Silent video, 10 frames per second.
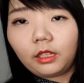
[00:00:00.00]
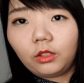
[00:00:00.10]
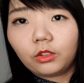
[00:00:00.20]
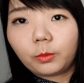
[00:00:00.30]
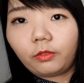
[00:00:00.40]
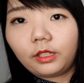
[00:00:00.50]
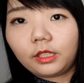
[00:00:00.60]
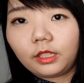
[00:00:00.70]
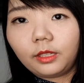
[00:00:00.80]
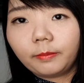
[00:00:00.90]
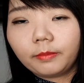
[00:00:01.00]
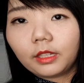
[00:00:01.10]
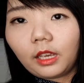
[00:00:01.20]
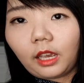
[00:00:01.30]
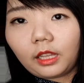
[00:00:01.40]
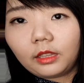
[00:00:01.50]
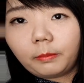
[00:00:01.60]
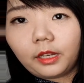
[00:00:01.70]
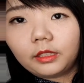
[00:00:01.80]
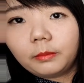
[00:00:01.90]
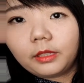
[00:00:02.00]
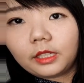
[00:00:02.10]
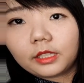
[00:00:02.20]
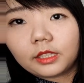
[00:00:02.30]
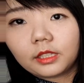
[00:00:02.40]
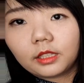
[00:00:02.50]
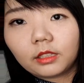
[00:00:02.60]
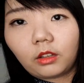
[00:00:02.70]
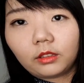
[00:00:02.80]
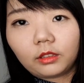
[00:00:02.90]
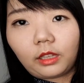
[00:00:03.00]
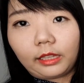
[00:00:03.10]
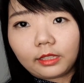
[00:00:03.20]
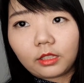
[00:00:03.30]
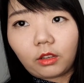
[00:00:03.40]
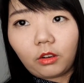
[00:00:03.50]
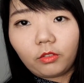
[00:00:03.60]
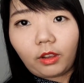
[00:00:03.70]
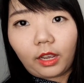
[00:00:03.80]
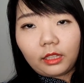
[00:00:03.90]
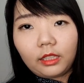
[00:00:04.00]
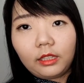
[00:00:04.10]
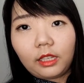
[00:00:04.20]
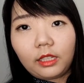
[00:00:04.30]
they use PVC, and the bottom is not that soft. I think